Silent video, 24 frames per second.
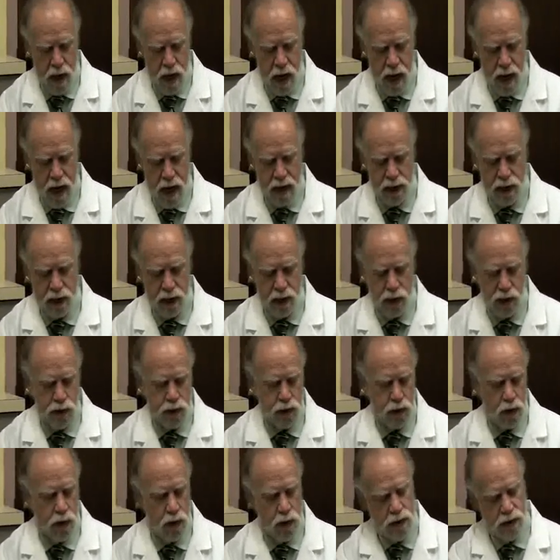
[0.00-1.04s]
and
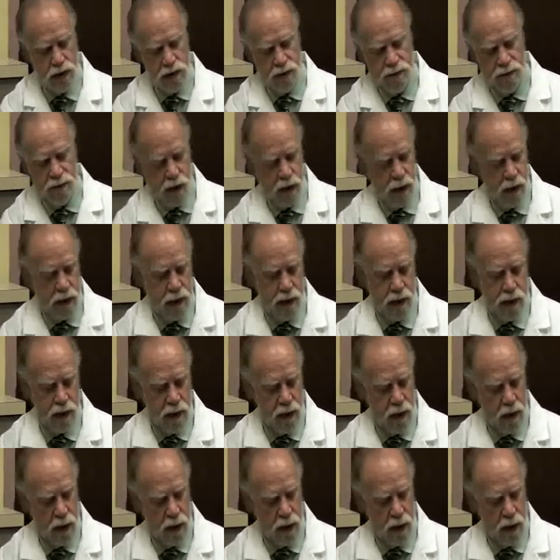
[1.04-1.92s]
controls the foot